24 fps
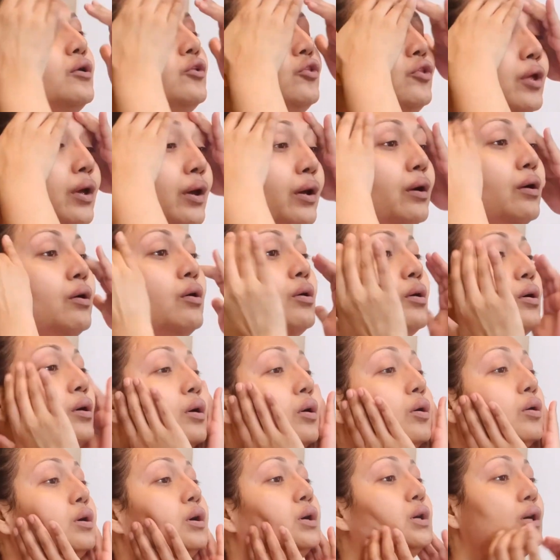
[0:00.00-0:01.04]
there
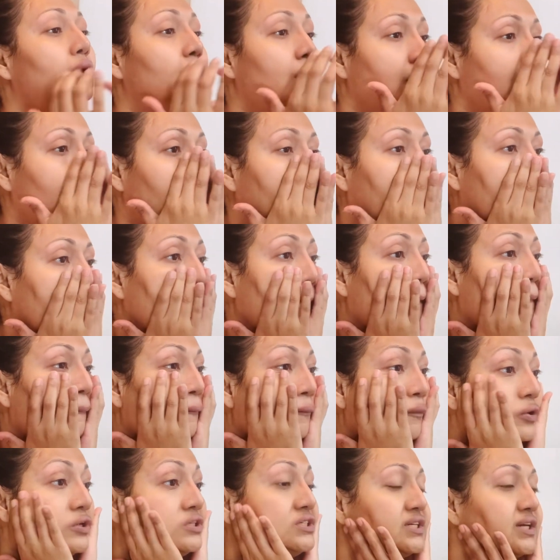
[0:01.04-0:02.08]

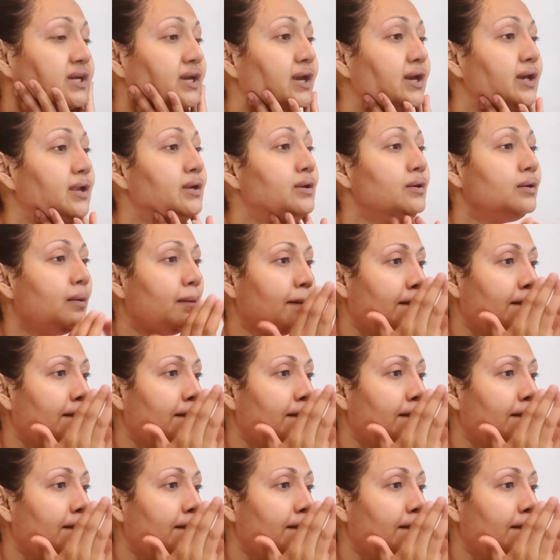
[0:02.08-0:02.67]
once again.